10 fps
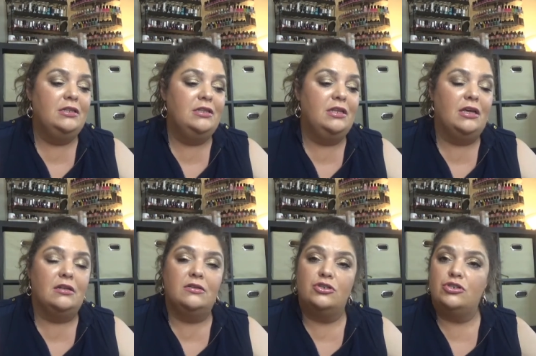
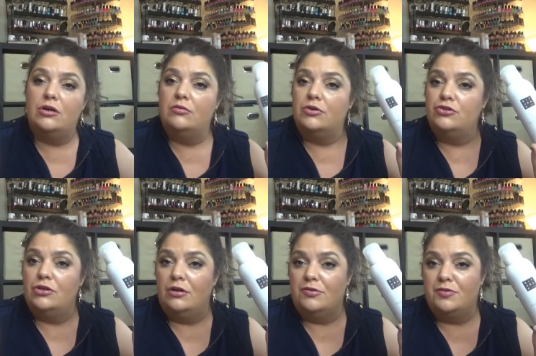then the shower
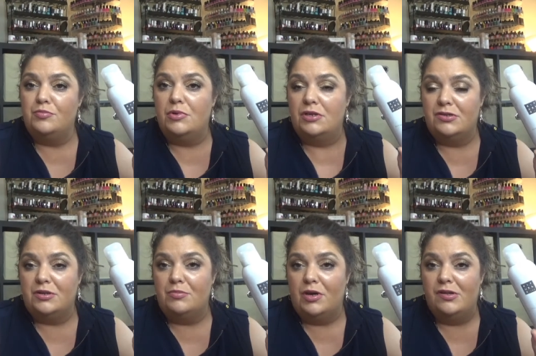gel smells
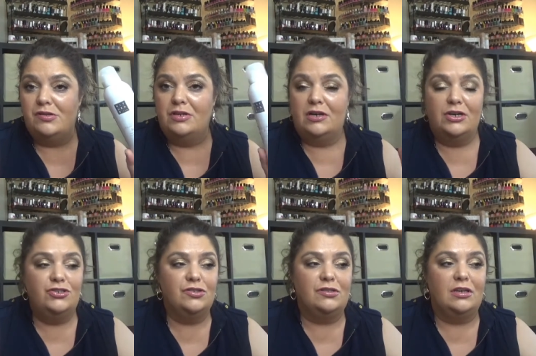amazing I
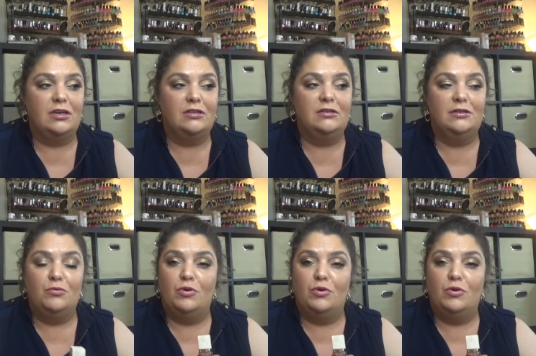just had uh,